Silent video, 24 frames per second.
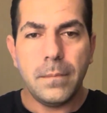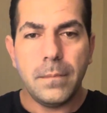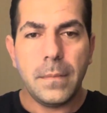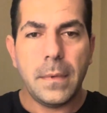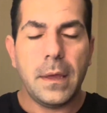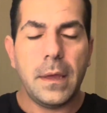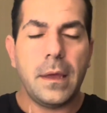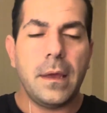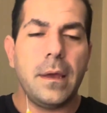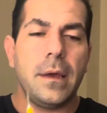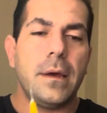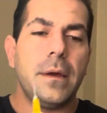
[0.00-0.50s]

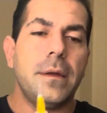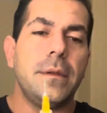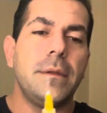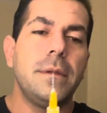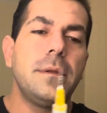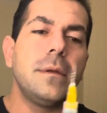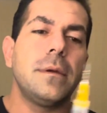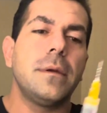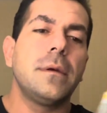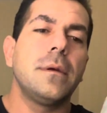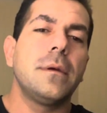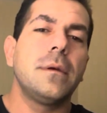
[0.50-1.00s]
And
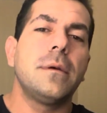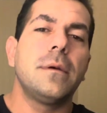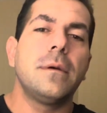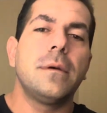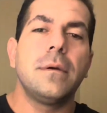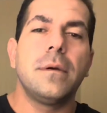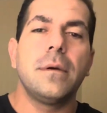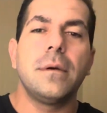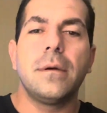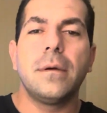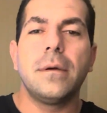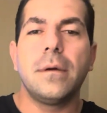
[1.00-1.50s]

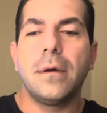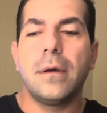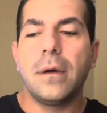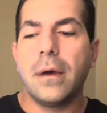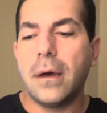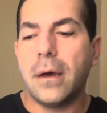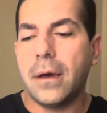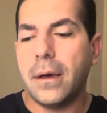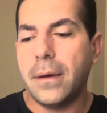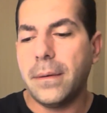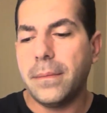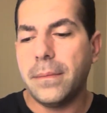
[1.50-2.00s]

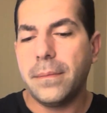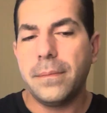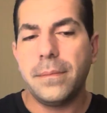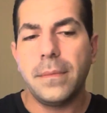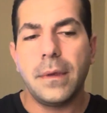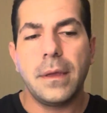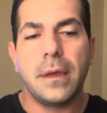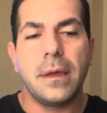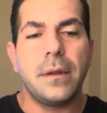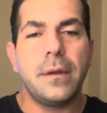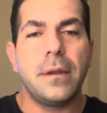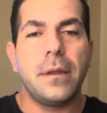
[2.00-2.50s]

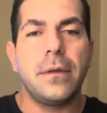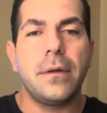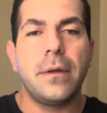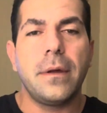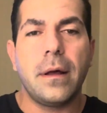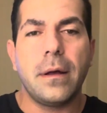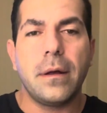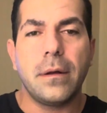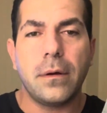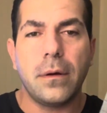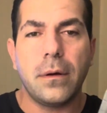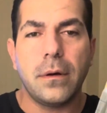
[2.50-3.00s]
you get another
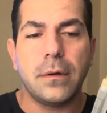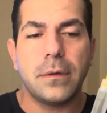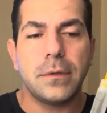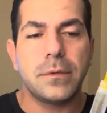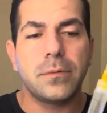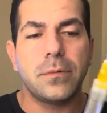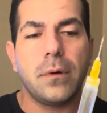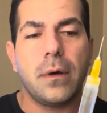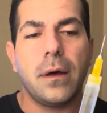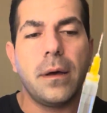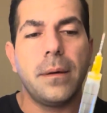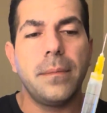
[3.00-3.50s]
alcohol
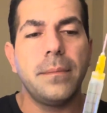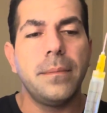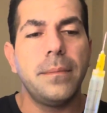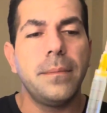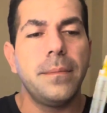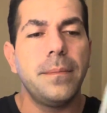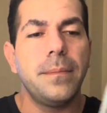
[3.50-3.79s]
swab.